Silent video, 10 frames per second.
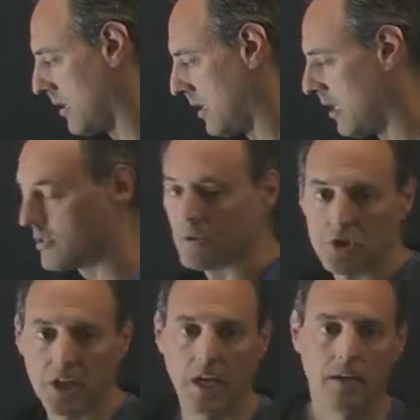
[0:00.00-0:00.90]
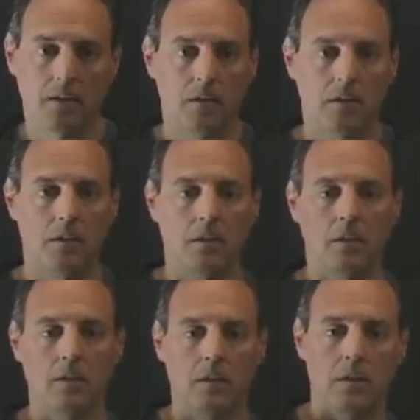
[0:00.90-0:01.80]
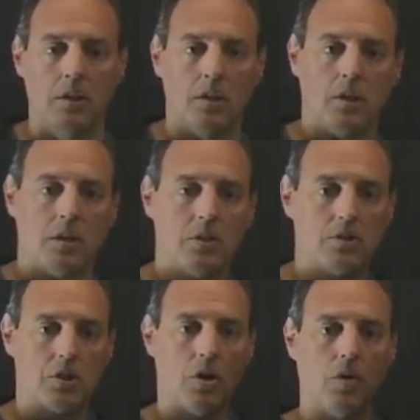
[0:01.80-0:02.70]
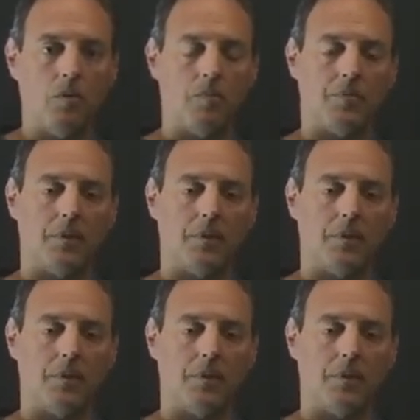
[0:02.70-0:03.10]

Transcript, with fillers: here's what you get. So